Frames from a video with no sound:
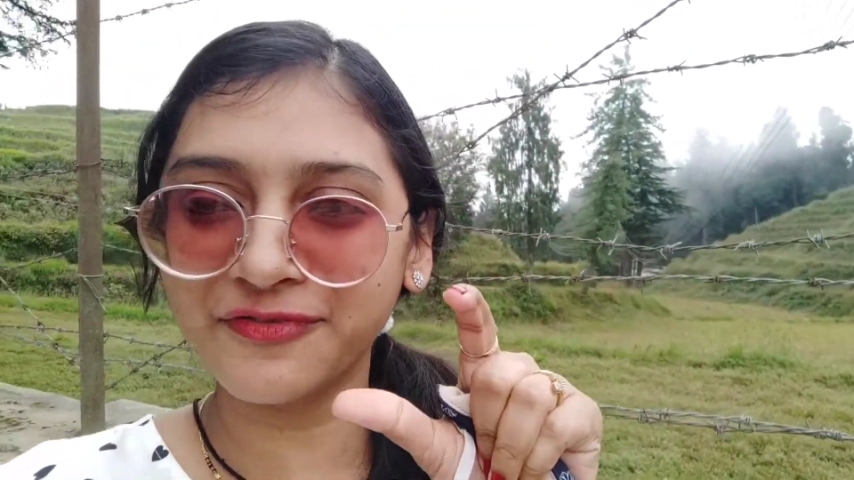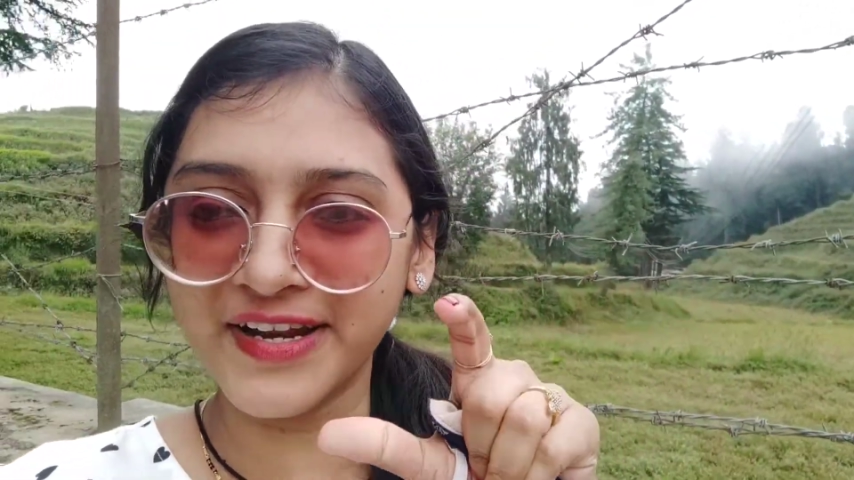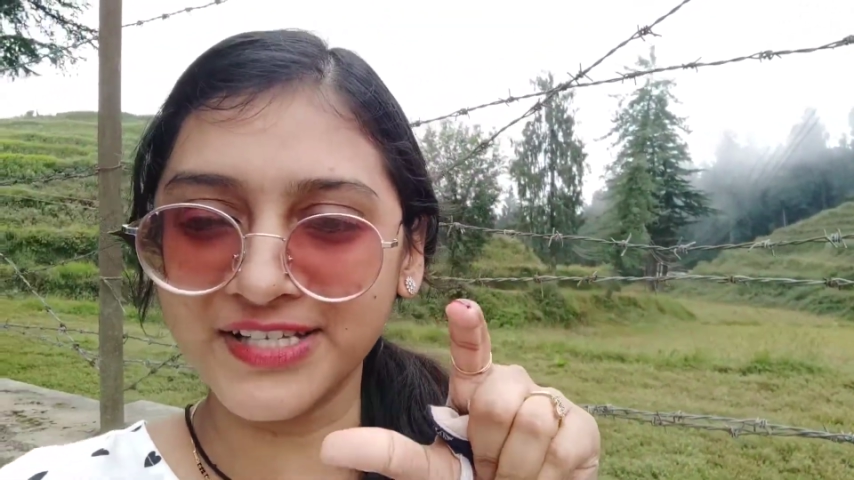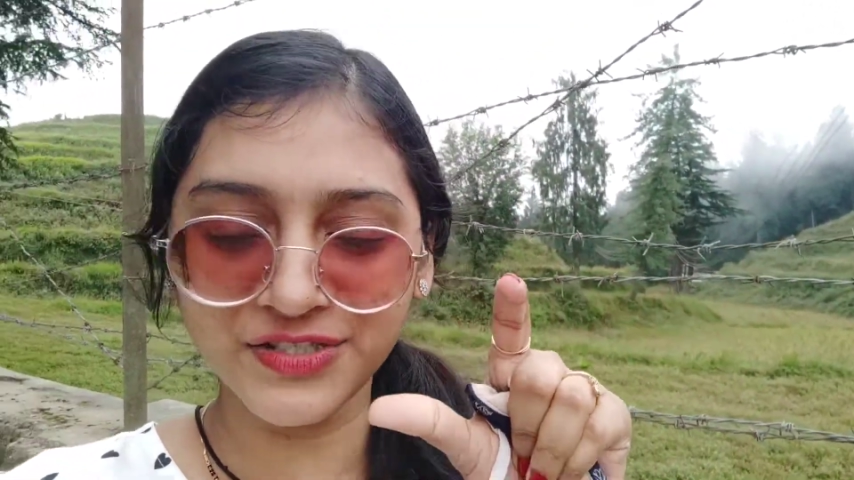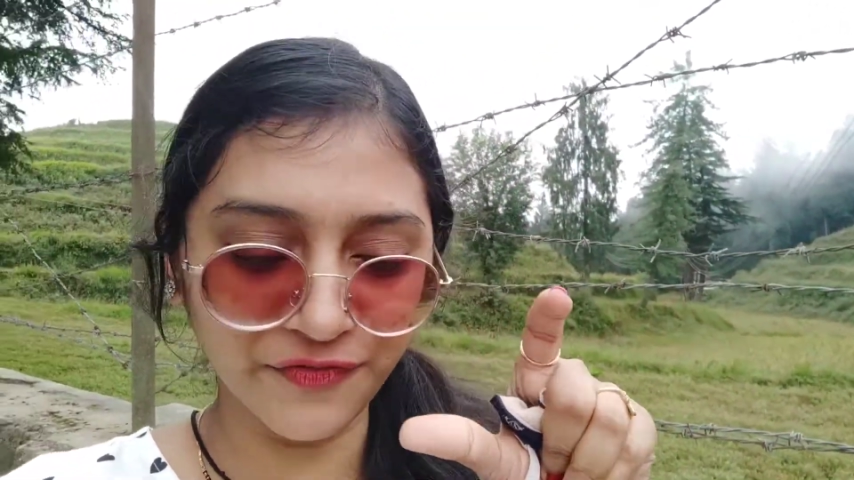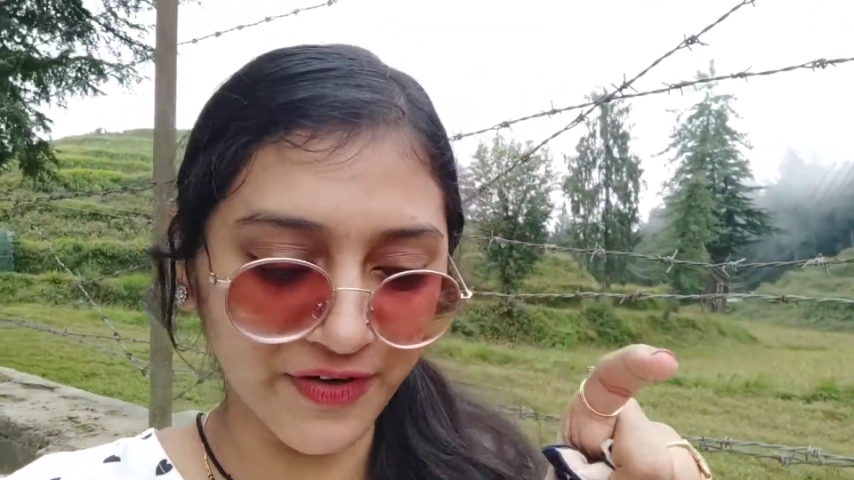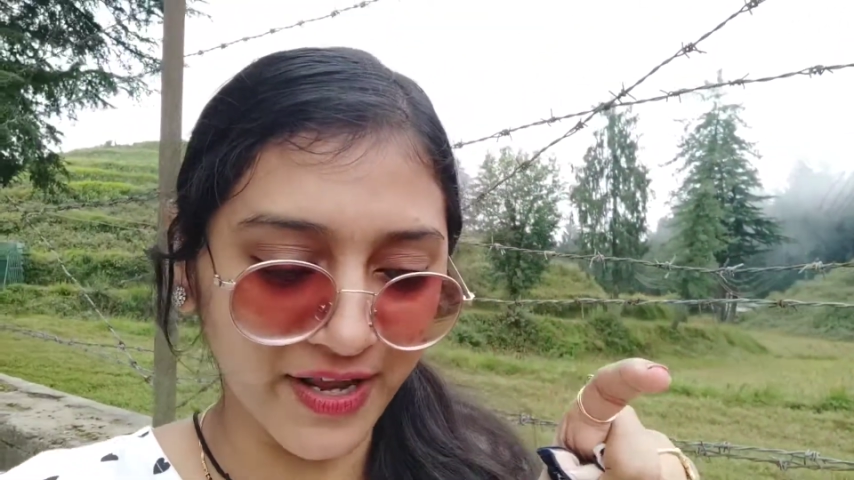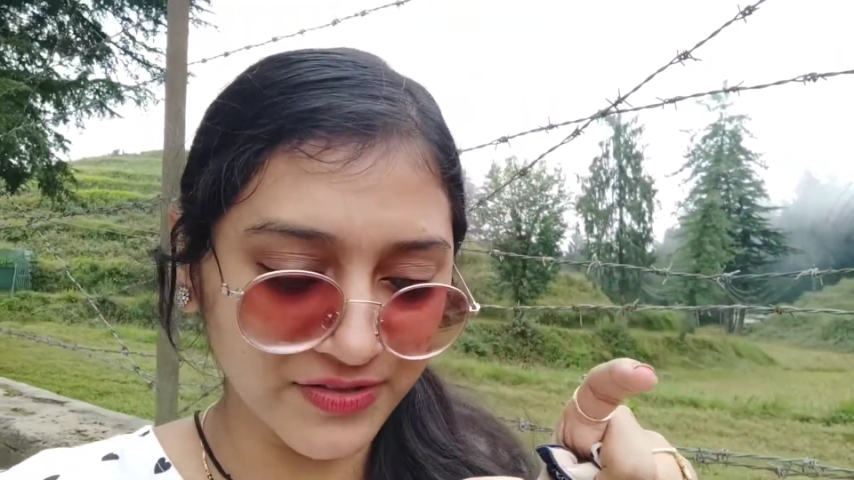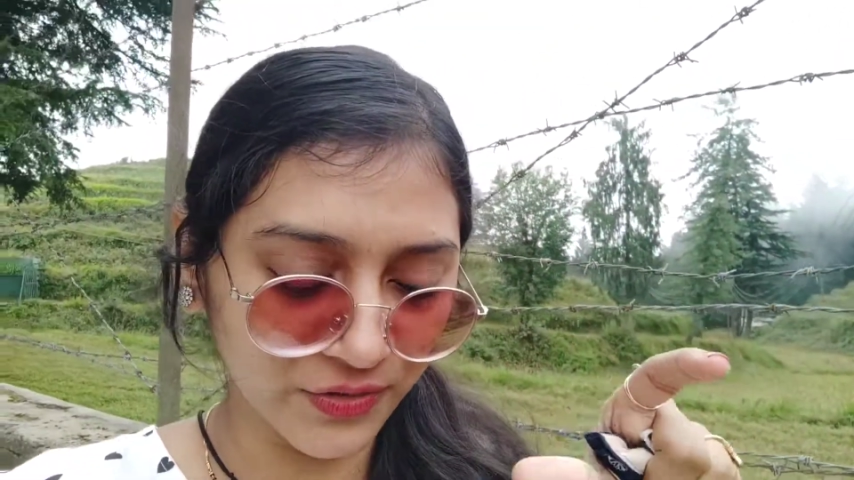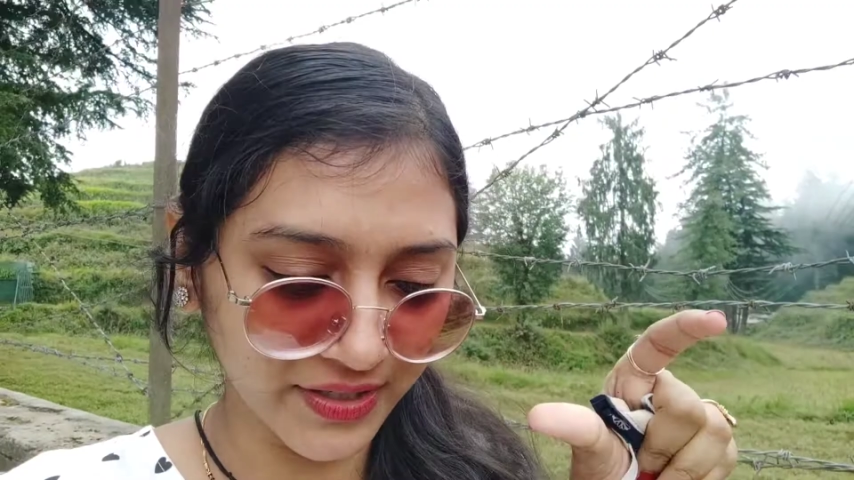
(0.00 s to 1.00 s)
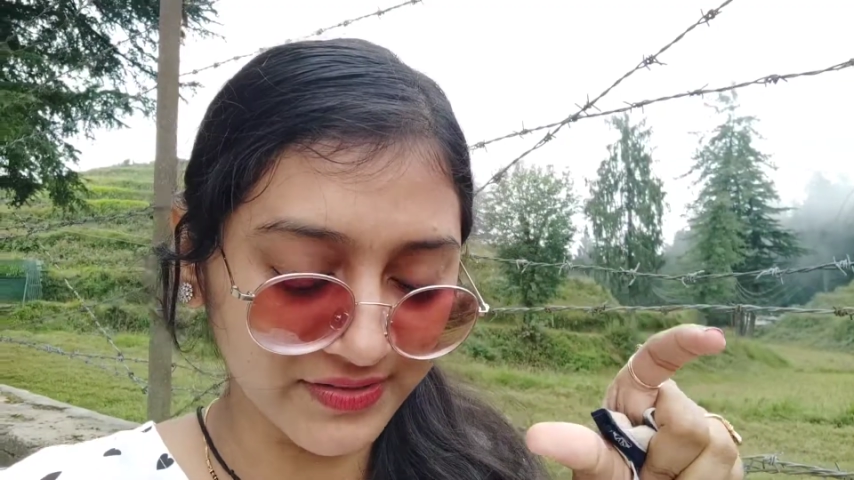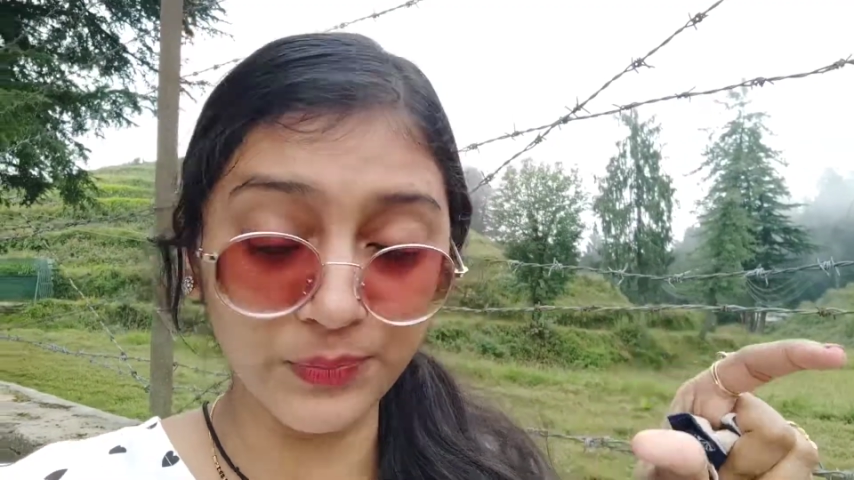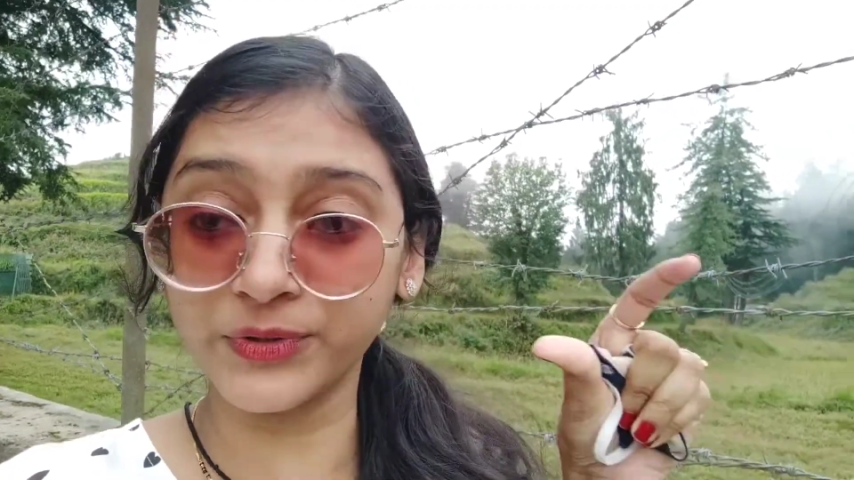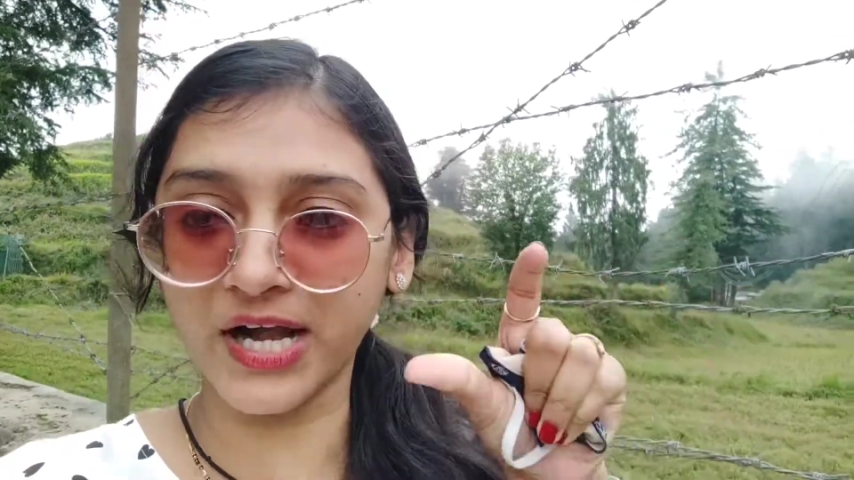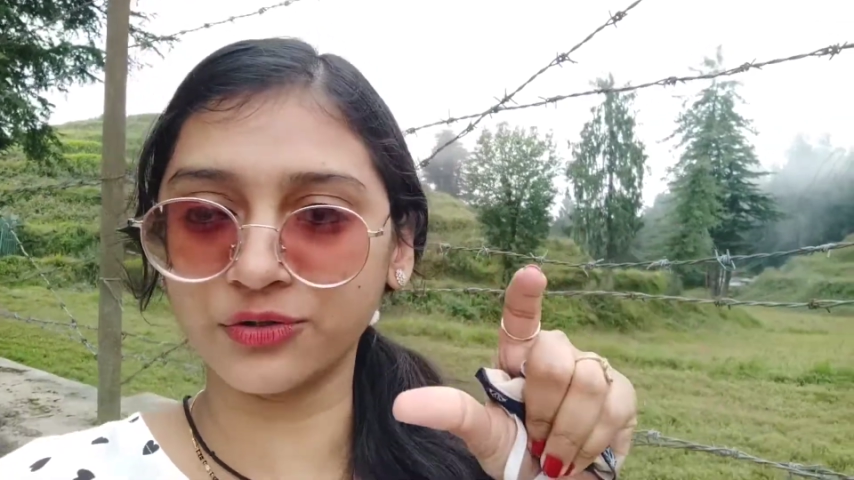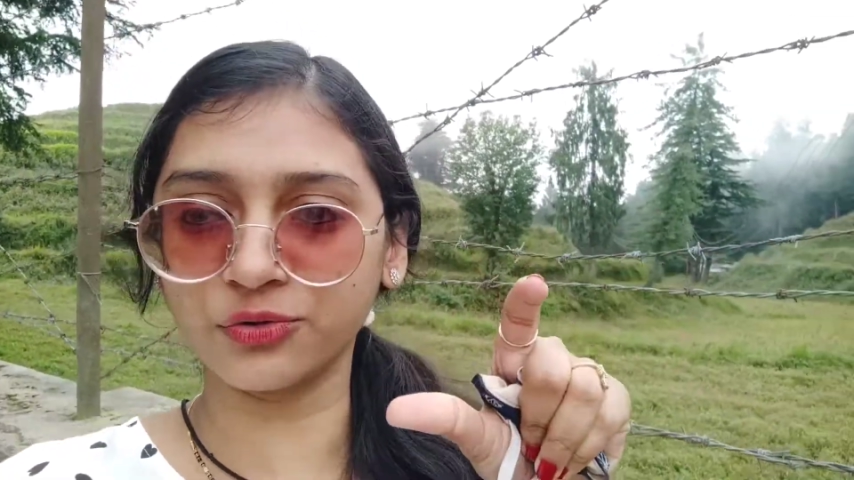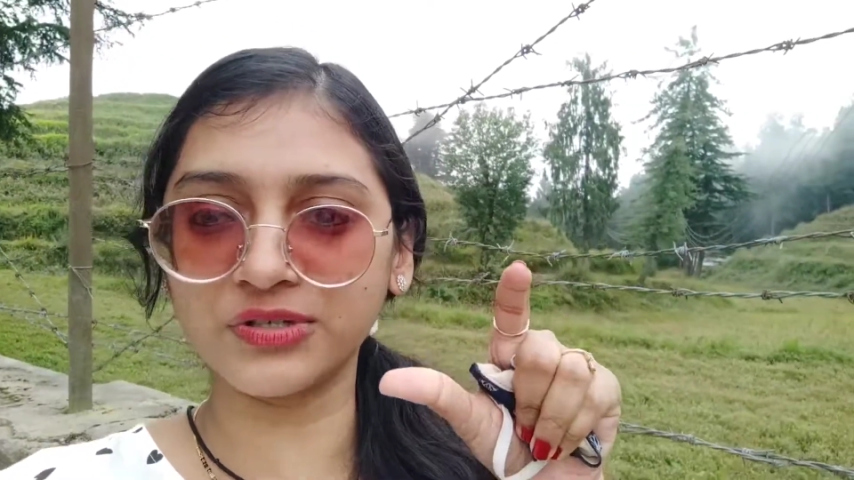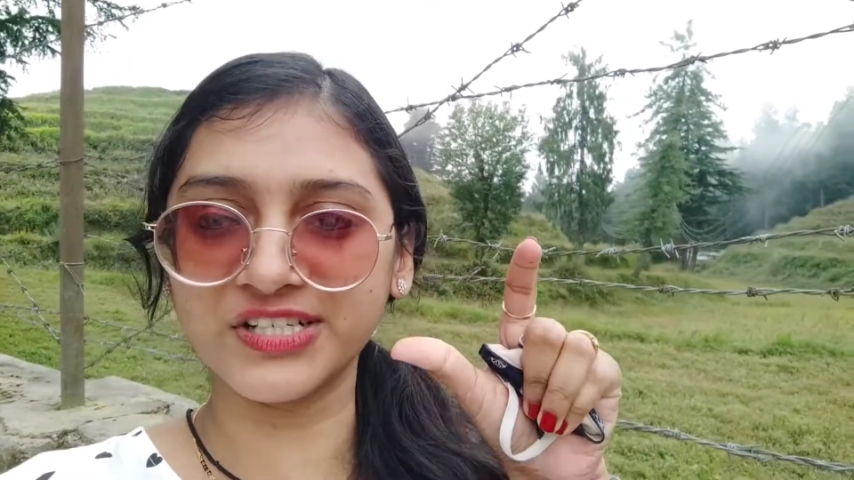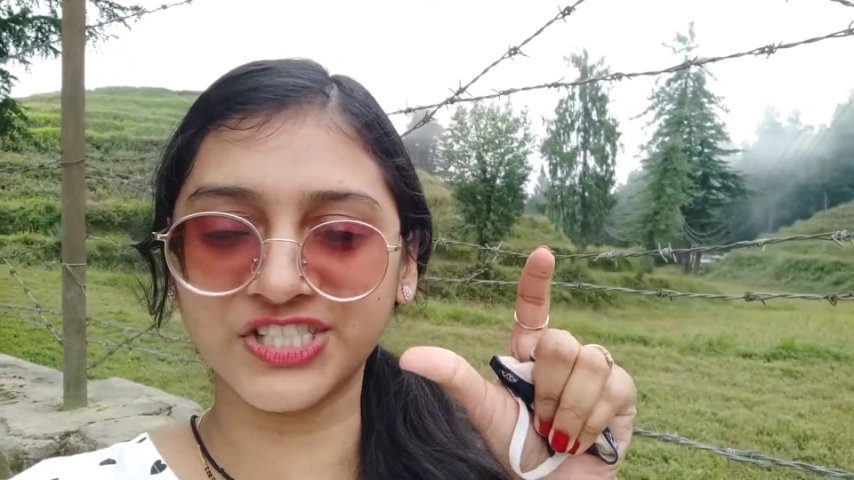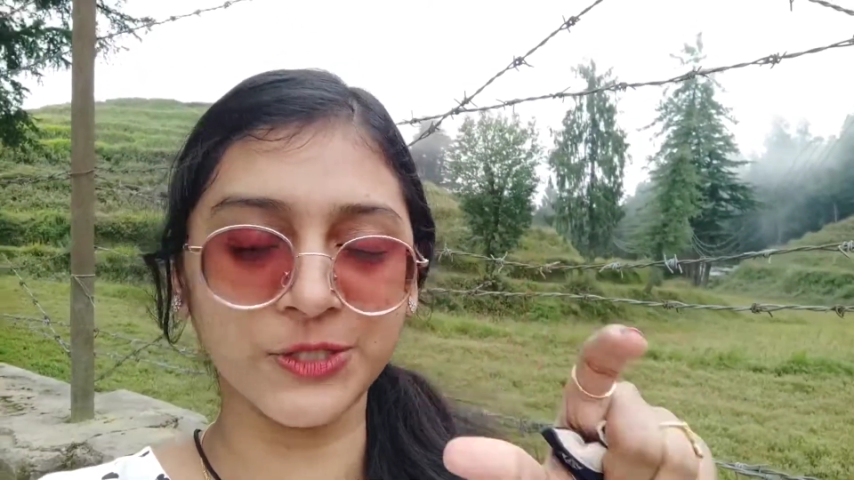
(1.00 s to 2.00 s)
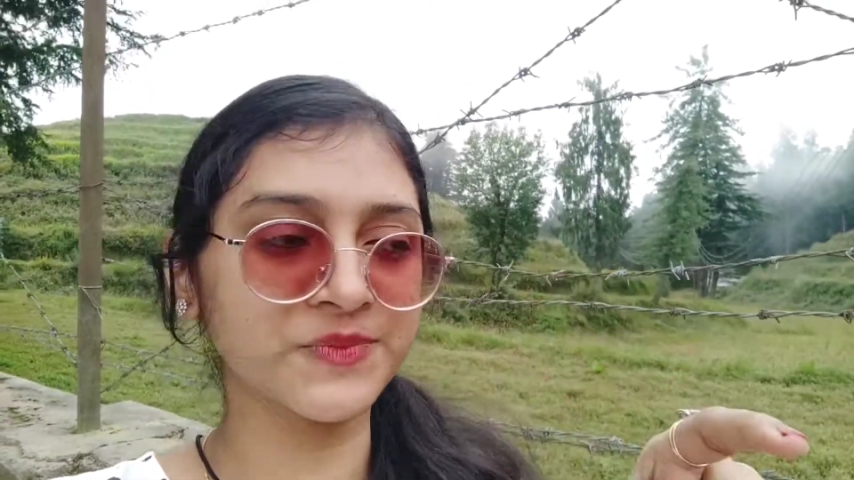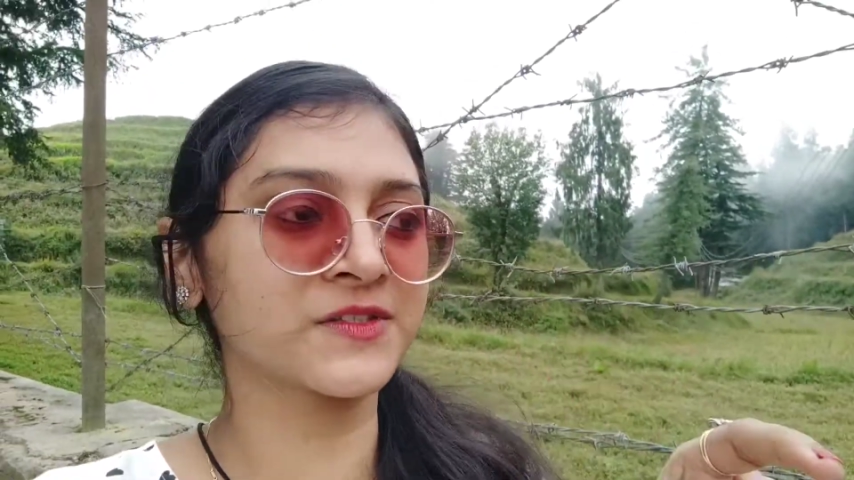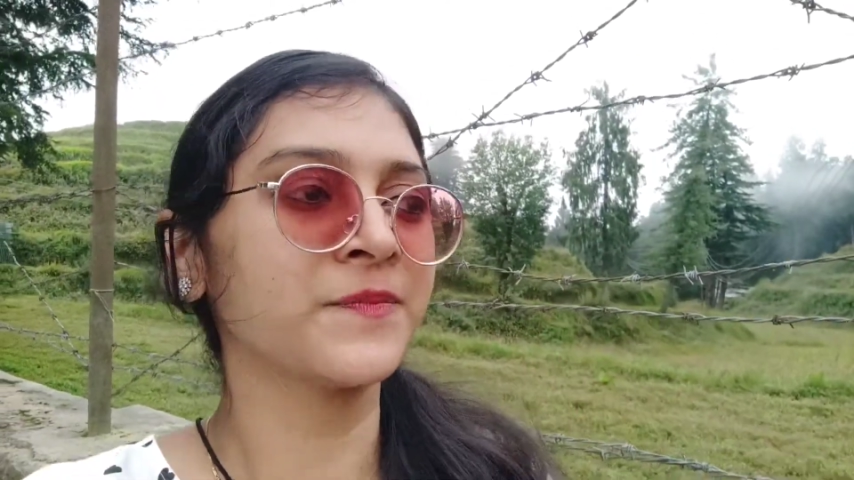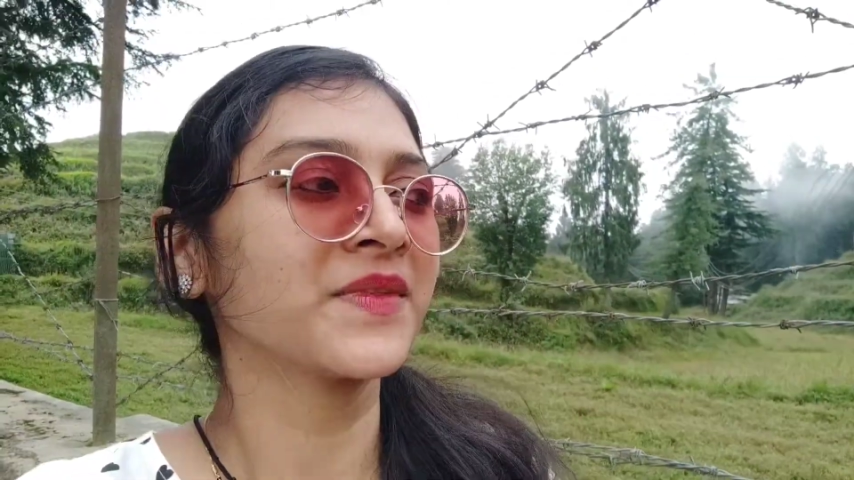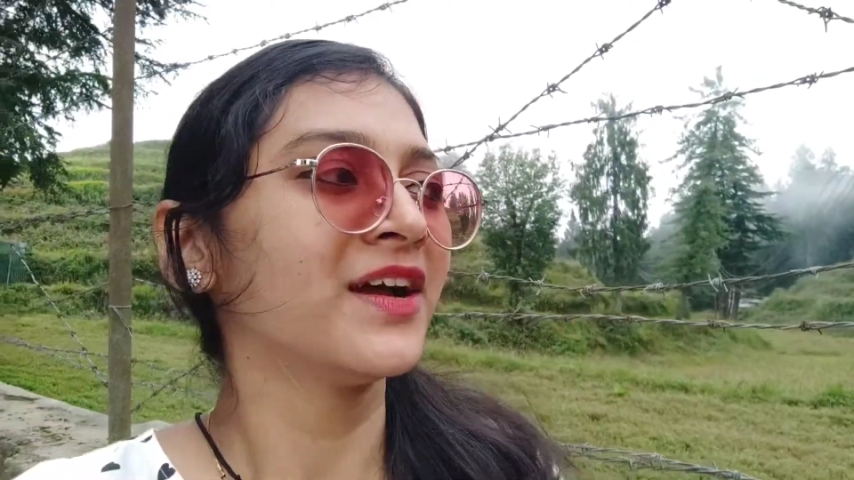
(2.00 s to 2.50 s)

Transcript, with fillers: French fries or I can say potato uh, chips